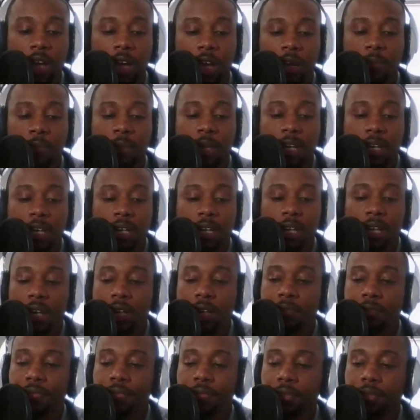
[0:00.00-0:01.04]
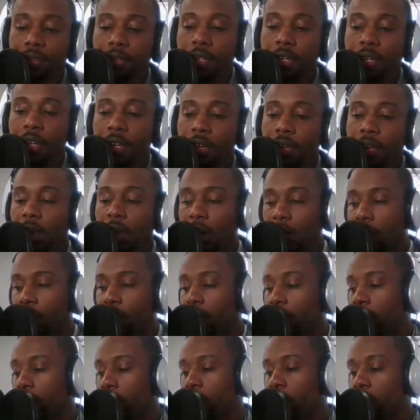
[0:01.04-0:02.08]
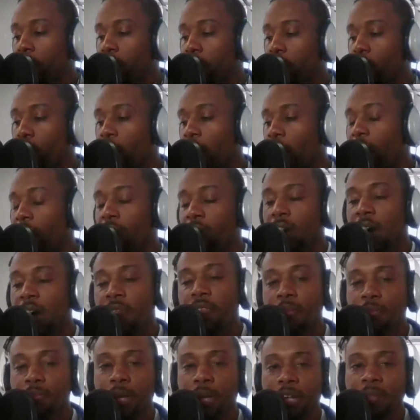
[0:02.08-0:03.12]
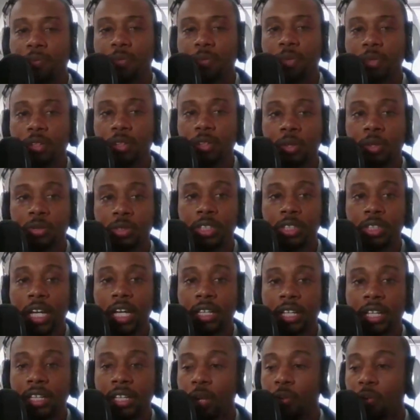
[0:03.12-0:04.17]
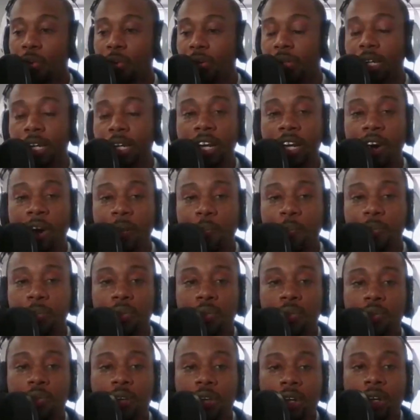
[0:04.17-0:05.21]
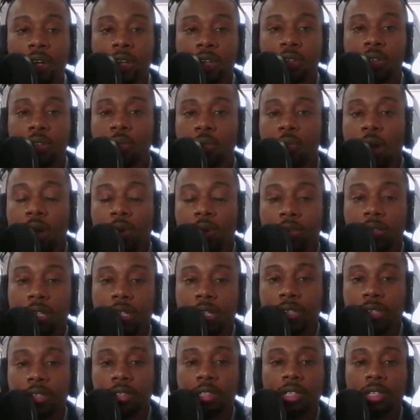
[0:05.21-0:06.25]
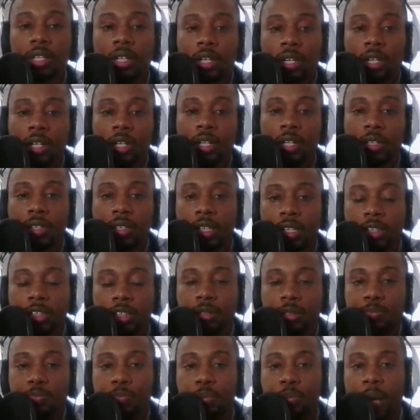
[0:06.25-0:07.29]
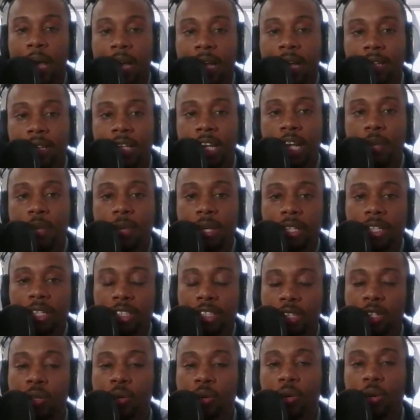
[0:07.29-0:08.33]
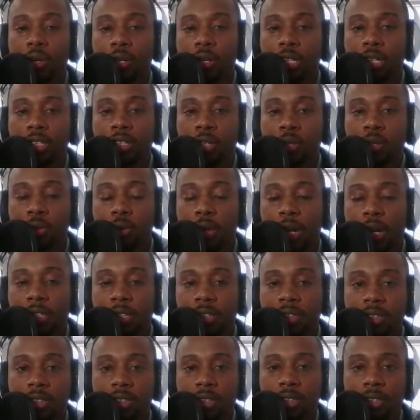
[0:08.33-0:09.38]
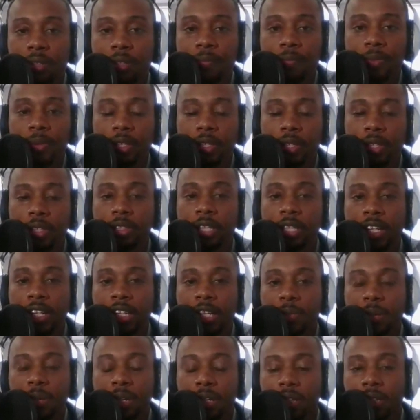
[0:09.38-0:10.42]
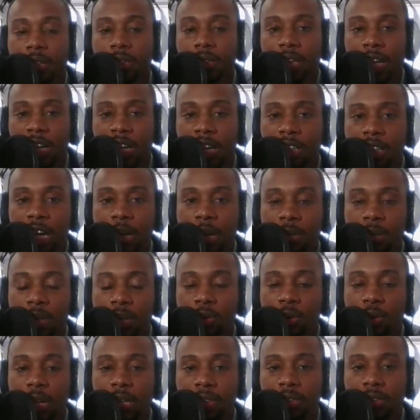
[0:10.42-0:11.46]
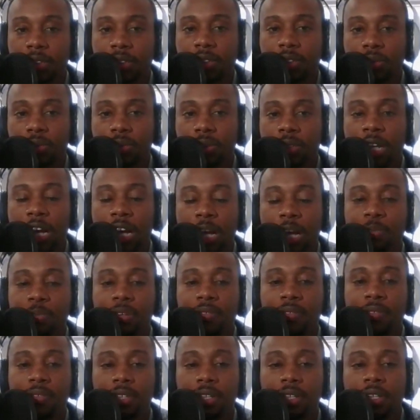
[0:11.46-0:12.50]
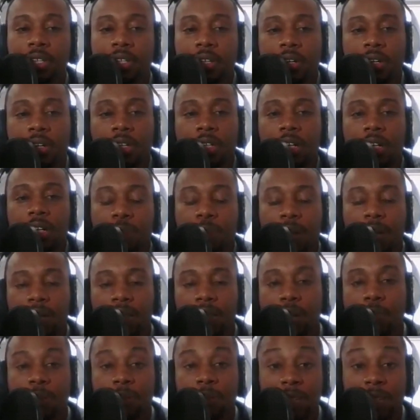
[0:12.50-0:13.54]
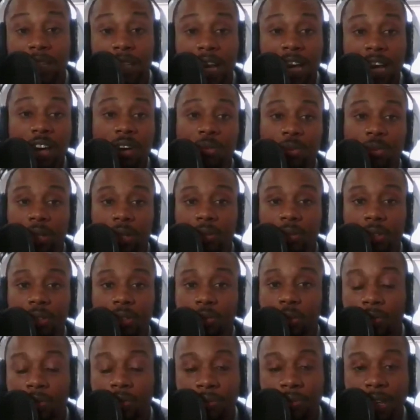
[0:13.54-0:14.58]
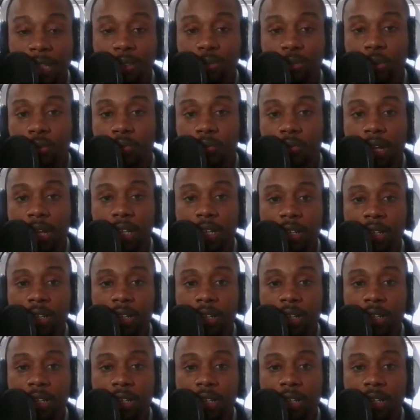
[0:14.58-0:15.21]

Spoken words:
I mean, if you have a government who said that they were going to help you throughout this pandemic, this crisis, this economic crisis on top of the pandemic, but now we're faced with